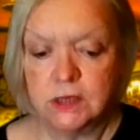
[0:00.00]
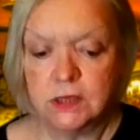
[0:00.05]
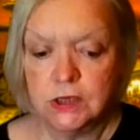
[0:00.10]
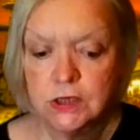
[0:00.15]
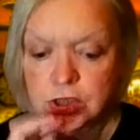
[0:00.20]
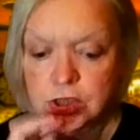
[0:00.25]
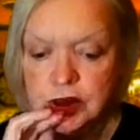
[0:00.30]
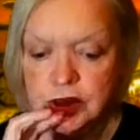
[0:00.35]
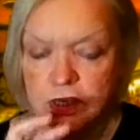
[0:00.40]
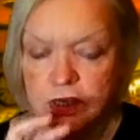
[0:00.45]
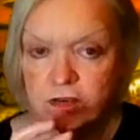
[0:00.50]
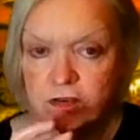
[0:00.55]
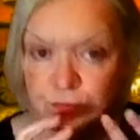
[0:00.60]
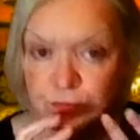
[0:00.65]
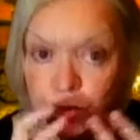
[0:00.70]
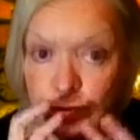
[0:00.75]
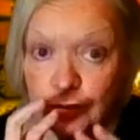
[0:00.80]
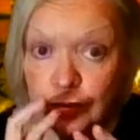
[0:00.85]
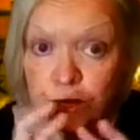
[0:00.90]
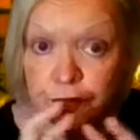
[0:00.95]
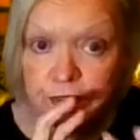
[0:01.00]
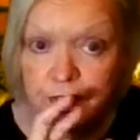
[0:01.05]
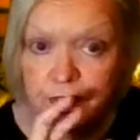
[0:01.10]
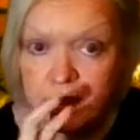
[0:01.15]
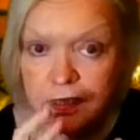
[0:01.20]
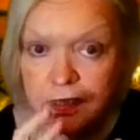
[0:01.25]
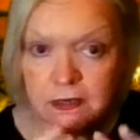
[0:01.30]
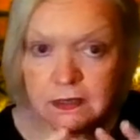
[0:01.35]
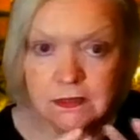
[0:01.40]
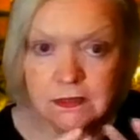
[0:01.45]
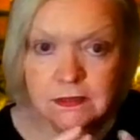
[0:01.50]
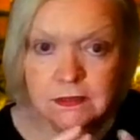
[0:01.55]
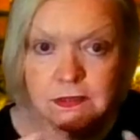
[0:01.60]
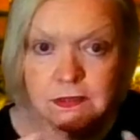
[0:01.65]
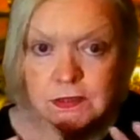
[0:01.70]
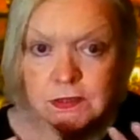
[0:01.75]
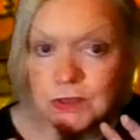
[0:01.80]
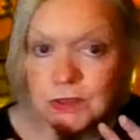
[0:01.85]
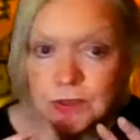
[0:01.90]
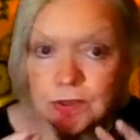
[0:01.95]
searching for
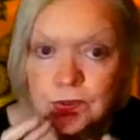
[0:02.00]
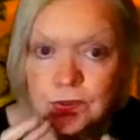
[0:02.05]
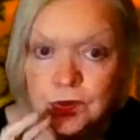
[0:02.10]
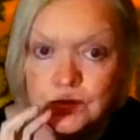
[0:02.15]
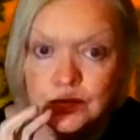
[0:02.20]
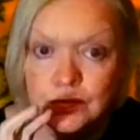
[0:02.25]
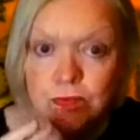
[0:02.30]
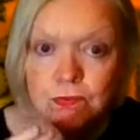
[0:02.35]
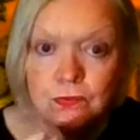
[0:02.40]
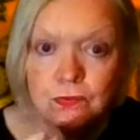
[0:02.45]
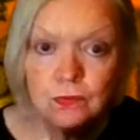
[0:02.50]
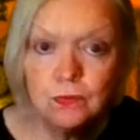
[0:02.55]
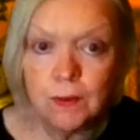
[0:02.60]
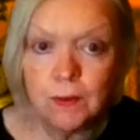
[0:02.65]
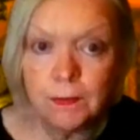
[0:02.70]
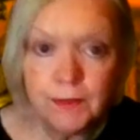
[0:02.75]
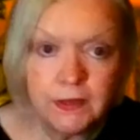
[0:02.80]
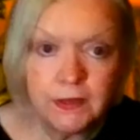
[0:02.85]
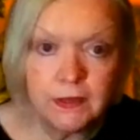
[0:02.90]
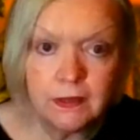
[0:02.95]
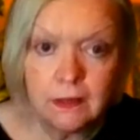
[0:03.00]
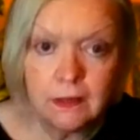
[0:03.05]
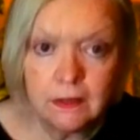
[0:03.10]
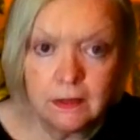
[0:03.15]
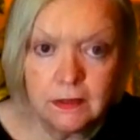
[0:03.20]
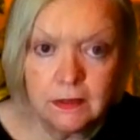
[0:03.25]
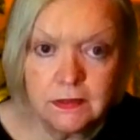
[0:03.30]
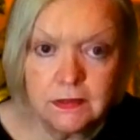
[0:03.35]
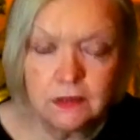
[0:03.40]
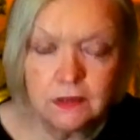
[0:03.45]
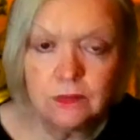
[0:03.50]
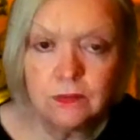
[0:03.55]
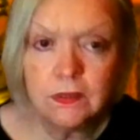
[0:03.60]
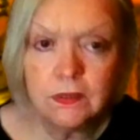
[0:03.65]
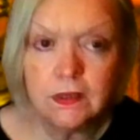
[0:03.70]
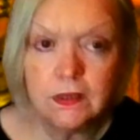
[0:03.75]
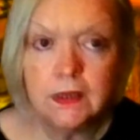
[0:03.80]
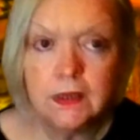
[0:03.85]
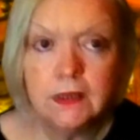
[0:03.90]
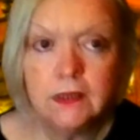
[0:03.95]
things to weaponize.
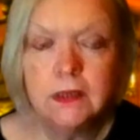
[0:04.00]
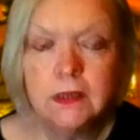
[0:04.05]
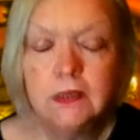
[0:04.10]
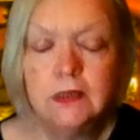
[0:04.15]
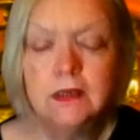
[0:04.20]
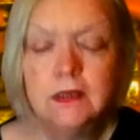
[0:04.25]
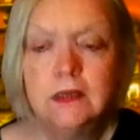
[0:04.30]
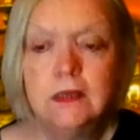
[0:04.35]
Okay.